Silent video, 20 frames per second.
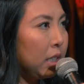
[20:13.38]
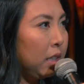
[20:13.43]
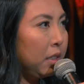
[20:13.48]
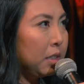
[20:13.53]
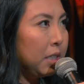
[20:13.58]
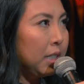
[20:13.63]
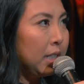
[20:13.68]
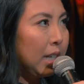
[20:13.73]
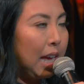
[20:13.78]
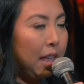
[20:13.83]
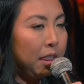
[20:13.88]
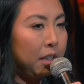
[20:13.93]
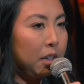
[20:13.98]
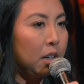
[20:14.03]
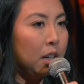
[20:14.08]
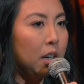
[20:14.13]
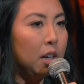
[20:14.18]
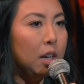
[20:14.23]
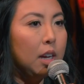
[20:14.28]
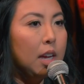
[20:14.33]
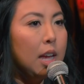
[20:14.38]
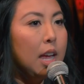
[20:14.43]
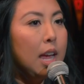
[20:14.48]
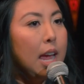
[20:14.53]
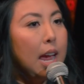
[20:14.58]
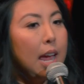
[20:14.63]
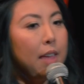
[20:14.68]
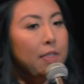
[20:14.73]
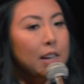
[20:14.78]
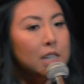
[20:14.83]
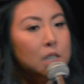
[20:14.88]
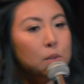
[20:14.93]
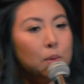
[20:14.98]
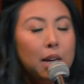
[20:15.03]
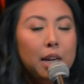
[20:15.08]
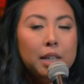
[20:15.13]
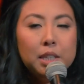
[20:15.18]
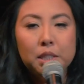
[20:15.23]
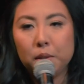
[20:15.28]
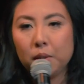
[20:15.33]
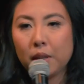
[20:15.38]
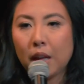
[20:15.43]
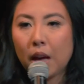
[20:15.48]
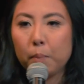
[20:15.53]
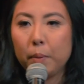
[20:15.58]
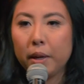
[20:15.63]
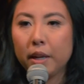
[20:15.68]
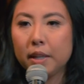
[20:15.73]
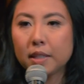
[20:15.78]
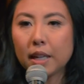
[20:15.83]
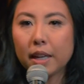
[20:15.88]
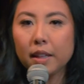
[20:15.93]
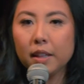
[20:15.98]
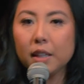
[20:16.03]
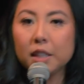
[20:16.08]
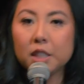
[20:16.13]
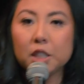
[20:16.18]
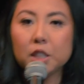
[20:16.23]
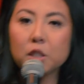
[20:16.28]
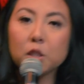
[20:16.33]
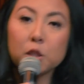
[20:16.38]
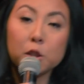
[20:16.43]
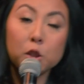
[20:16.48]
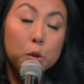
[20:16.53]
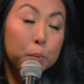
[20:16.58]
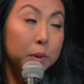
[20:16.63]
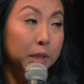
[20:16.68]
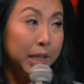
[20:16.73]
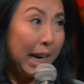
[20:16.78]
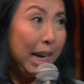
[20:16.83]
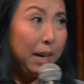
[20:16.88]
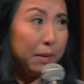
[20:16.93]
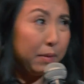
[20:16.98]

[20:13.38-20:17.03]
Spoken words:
other together. And that's why I do that, because I think it's just there's too much hate